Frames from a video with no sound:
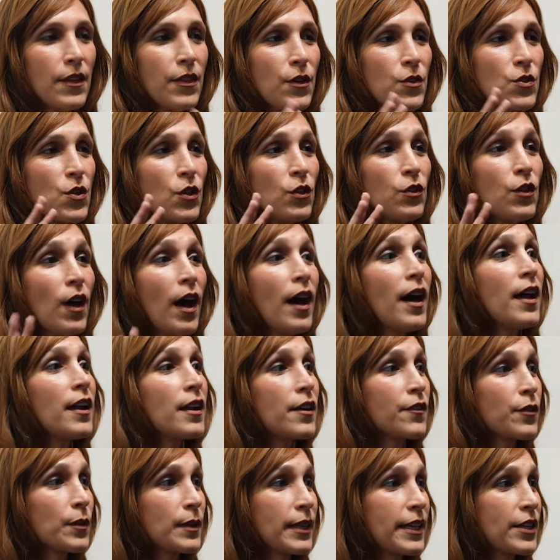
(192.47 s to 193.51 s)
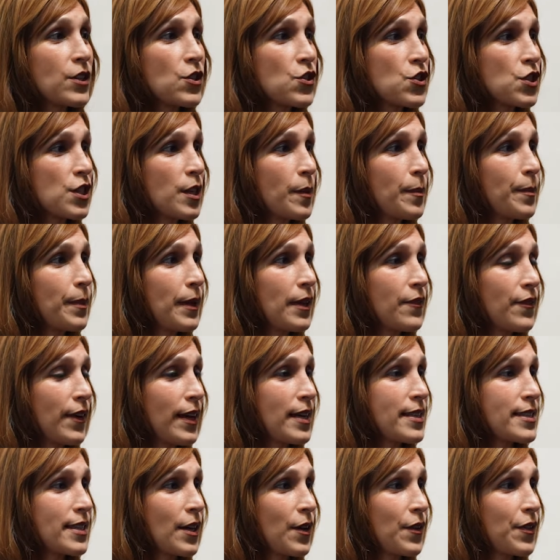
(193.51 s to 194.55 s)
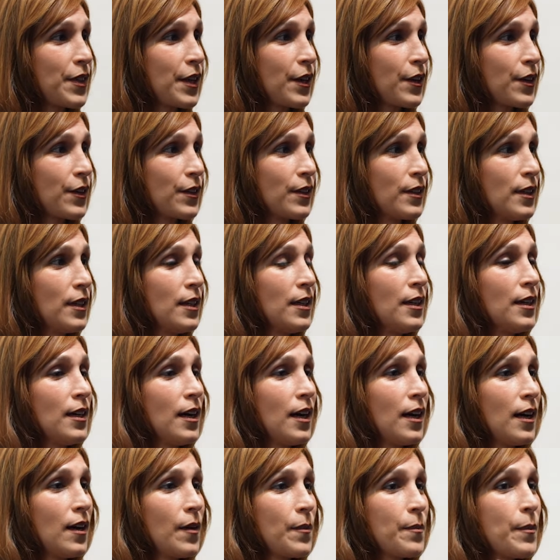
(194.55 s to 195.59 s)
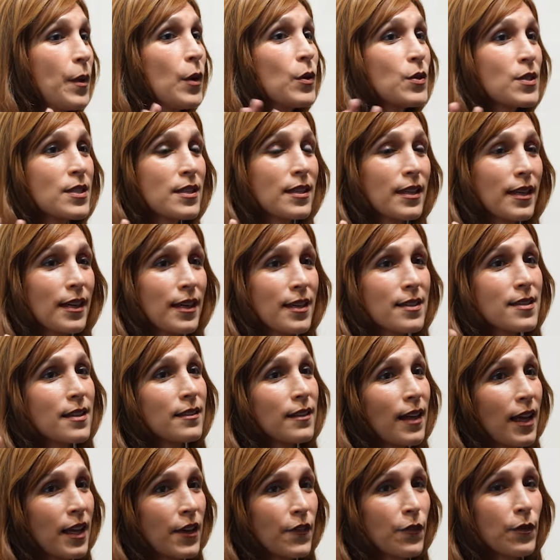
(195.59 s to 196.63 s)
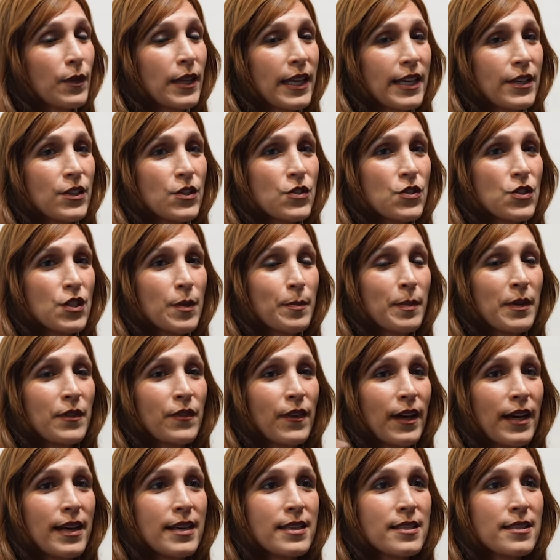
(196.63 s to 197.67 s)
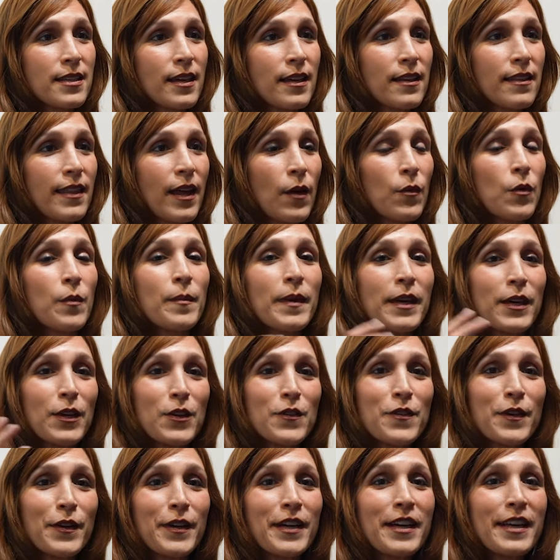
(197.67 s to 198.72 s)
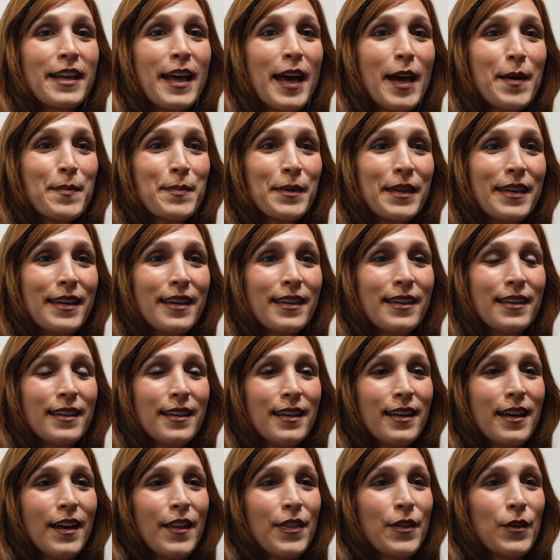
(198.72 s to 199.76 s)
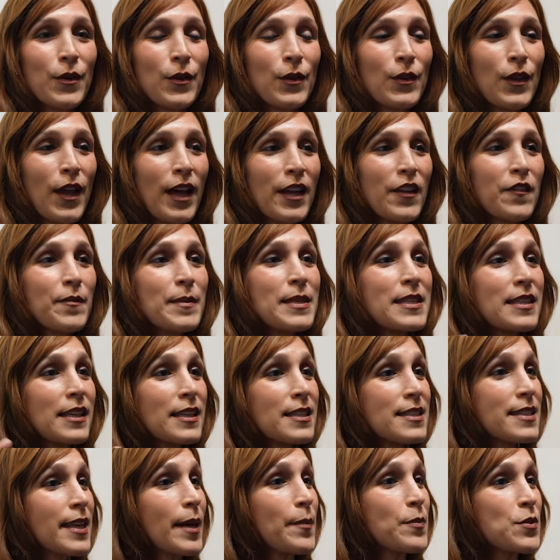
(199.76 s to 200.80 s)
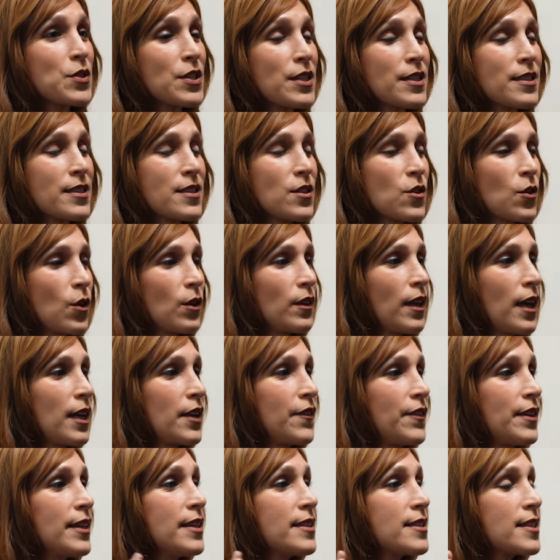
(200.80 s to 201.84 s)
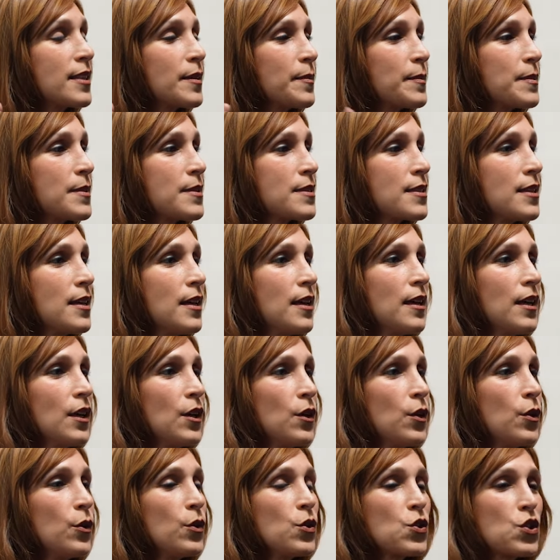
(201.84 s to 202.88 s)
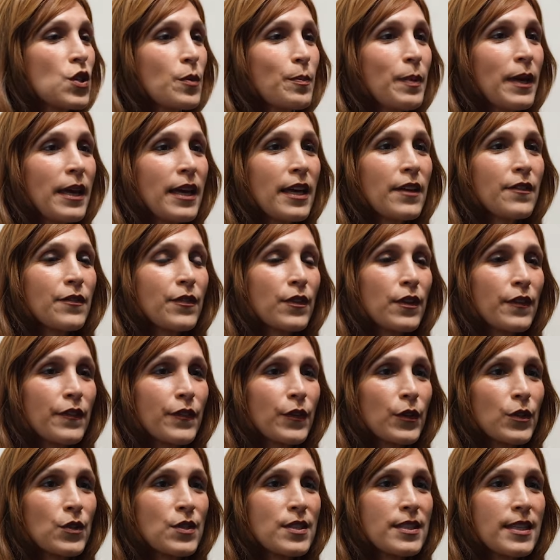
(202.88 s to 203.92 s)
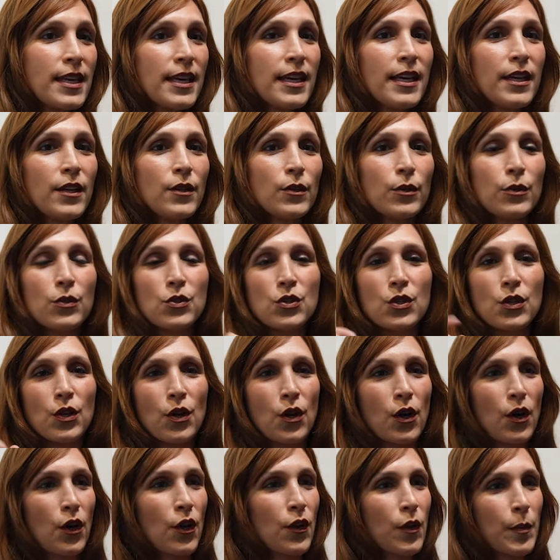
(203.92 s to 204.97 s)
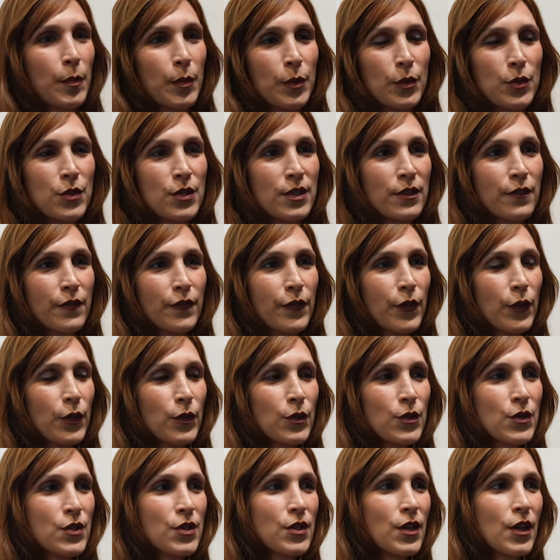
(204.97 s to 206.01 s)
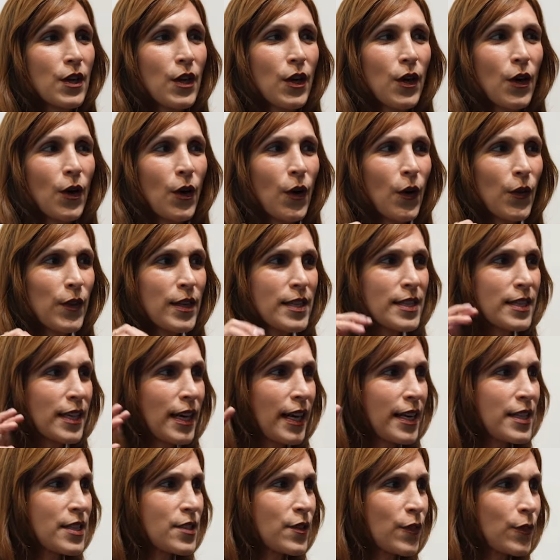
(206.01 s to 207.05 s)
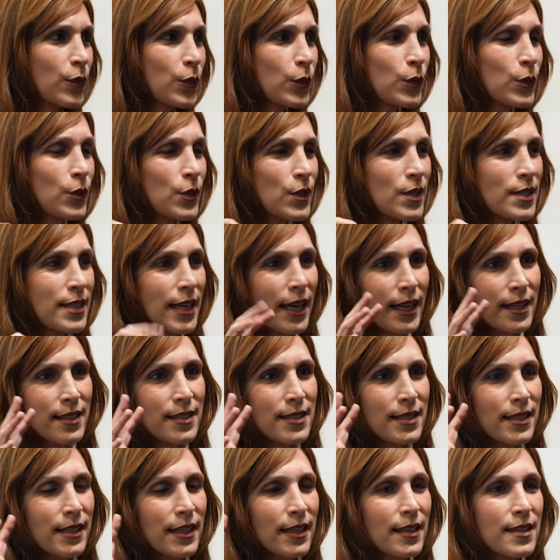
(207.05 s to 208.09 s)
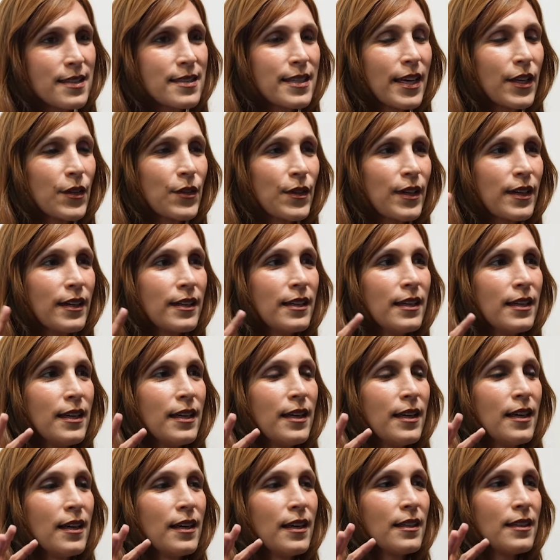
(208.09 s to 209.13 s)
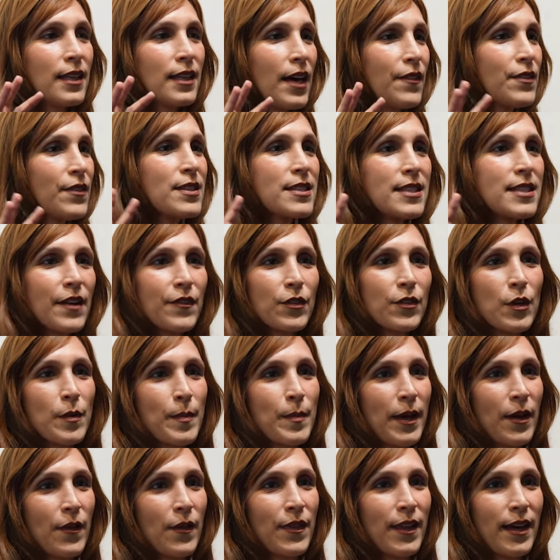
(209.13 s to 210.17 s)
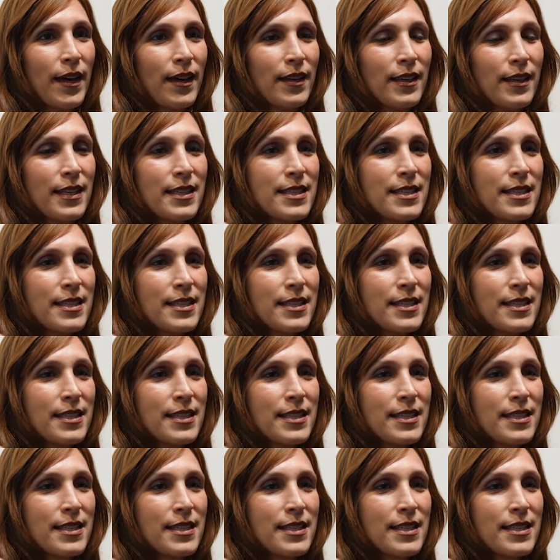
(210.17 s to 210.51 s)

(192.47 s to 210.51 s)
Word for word: There's a lot of relationship advice out there. Mostly, it's a lot of relationship advice that will make you very unhappy. There are a lot of misconceptions. There are a lot of isms. Who should pay for the first date? Who should call the person first? All these kinds of rules, texting, et cetera. Love is never about that.